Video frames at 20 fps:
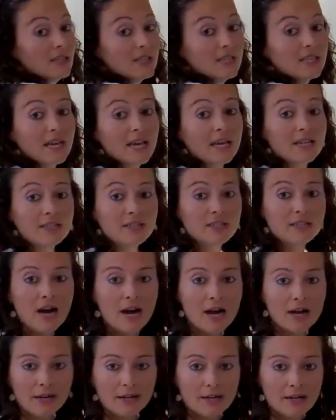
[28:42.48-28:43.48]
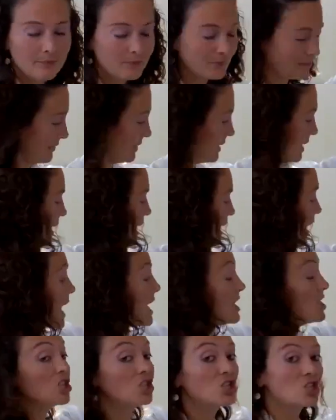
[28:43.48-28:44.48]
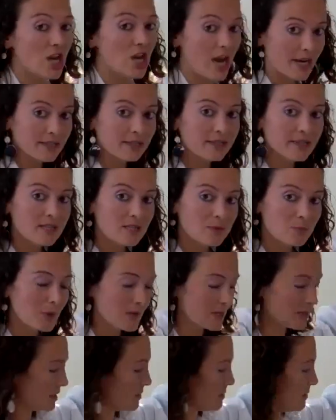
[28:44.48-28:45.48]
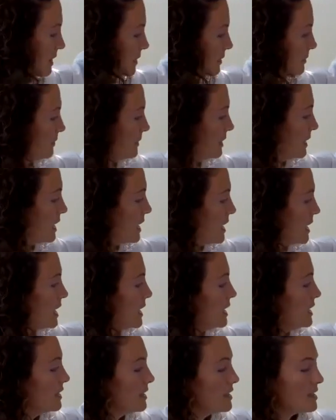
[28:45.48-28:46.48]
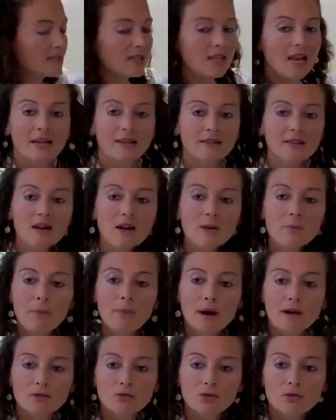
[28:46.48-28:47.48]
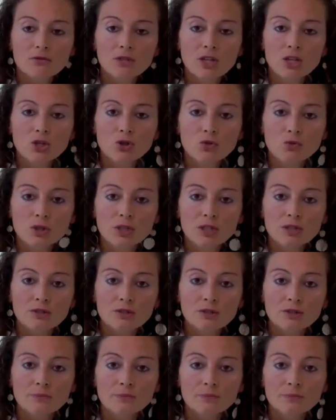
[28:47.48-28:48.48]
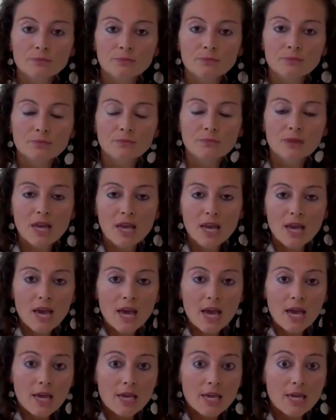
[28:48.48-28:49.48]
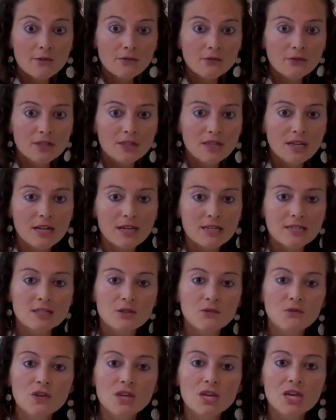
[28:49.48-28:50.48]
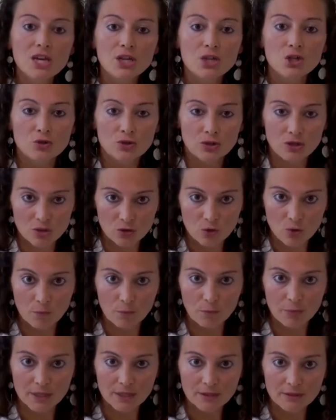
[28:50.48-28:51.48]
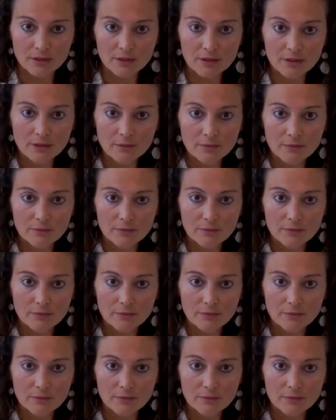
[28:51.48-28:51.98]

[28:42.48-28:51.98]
dedicated area, and check the specimen in this lateral part of the unit. If the decalcification is completed,